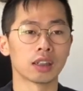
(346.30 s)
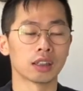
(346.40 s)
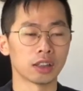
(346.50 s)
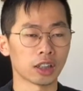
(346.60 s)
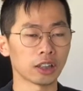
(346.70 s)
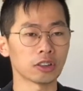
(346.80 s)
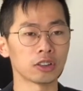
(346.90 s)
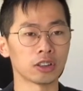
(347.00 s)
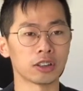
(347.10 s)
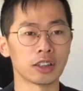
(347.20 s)
the
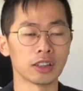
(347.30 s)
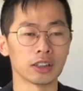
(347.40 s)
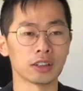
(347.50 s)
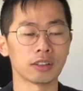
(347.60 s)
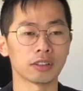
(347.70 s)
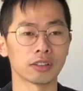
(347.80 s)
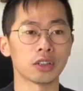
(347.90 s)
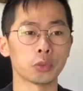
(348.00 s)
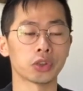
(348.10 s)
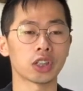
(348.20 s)
gardener there
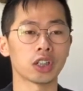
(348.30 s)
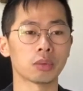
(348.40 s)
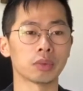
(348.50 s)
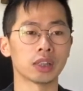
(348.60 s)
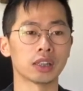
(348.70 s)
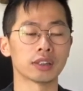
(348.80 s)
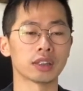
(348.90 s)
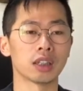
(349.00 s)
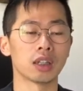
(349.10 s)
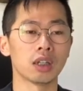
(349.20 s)
will tell me that
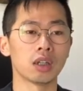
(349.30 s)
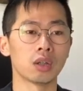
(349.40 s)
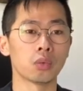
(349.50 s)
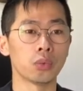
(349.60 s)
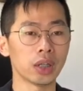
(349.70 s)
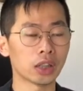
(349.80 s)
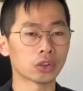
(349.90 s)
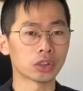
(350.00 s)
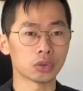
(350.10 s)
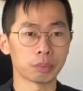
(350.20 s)
where are you
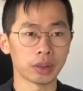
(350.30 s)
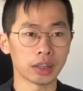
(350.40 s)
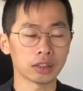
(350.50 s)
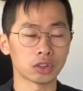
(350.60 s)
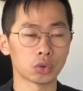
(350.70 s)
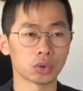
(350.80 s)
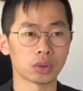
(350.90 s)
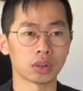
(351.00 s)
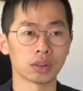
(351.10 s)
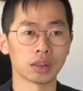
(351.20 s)
going to plant
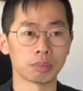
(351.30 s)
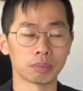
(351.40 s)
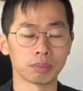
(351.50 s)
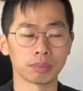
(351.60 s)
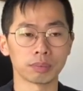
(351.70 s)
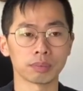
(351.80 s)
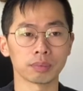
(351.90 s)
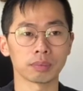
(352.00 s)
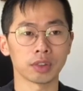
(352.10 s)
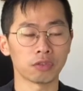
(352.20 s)

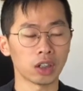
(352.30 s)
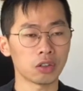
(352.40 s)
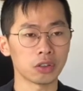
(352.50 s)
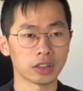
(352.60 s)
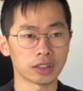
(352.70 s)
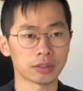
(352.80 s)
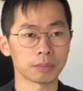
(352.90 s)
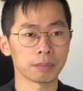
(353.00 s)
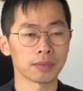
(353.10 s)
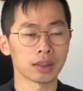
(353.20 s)
the flowers?
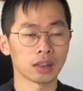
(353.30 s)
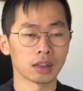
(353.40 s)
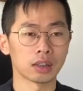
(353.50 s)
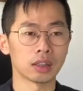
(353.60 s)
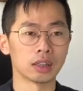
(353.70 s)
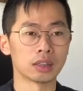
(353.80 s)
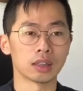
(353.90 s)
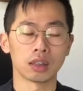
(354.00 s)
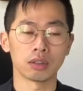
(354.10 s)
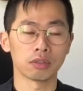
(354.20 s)
It's
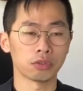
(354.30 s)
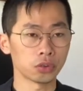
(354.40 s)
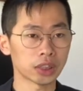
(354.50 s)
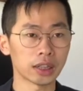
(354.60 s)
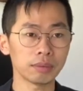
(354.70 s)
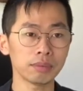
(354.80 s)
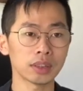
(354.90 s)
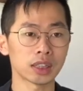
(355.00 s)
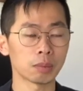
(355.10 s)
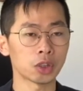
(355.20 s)
full sun,
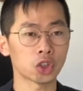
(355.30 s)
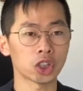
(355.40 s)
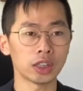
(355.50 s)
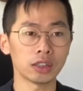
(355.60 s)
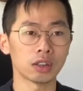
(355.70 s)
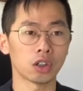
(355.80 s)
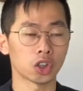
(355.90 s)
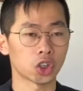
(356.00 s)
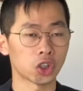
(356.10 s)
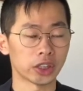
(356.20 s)
semi-shade or
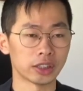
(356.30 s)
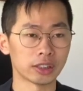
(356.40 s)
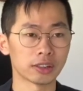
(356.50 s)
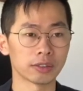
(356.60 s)
shade.